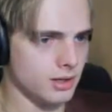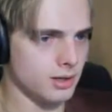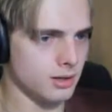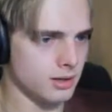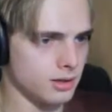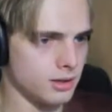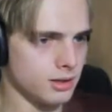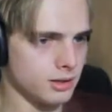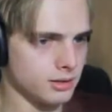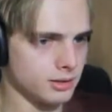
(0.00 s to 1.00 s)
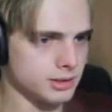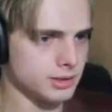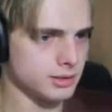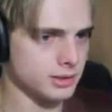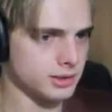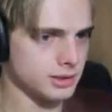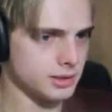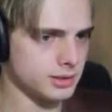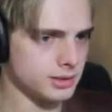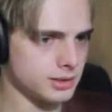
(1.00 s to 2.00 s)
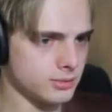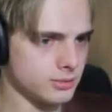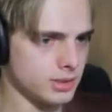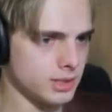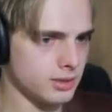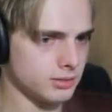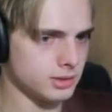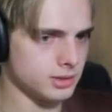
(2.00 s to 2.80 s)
Let's see. We got all